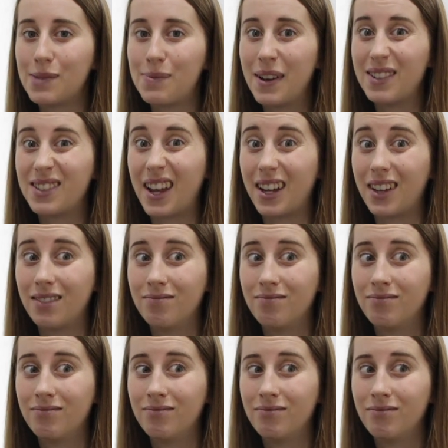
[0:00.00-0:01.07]
smells like
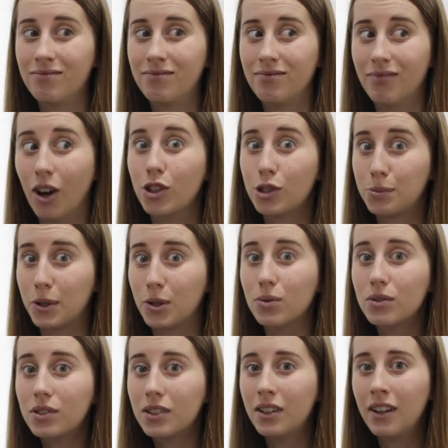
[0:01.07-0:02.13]

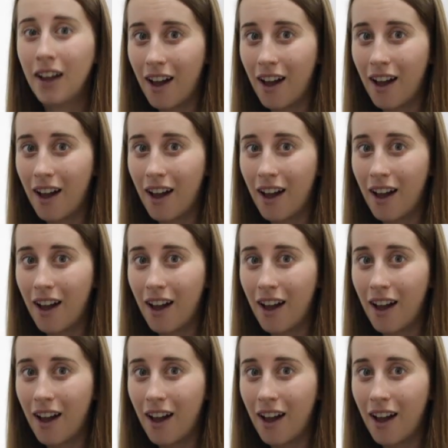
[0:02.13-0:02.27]
hospitals,